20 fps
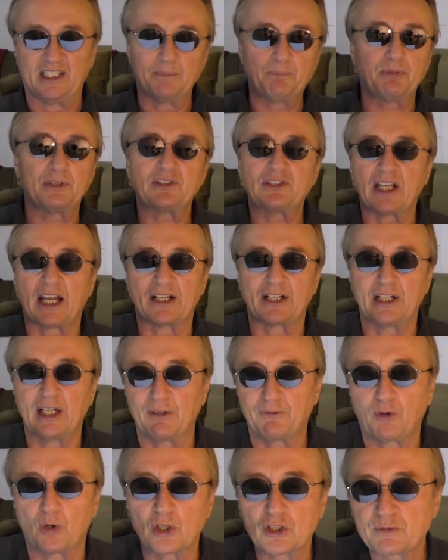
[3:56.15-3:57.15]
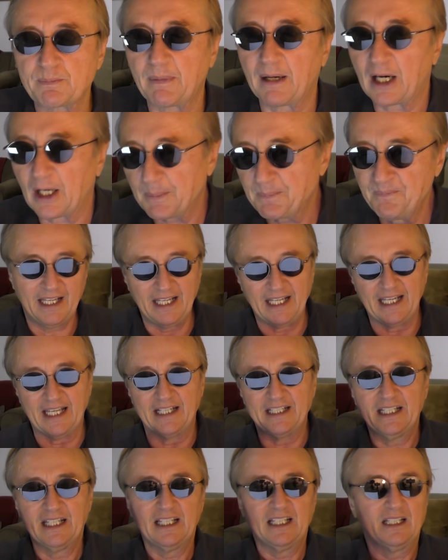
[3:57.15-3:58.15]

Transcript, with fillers: It puts out enough horsepower, and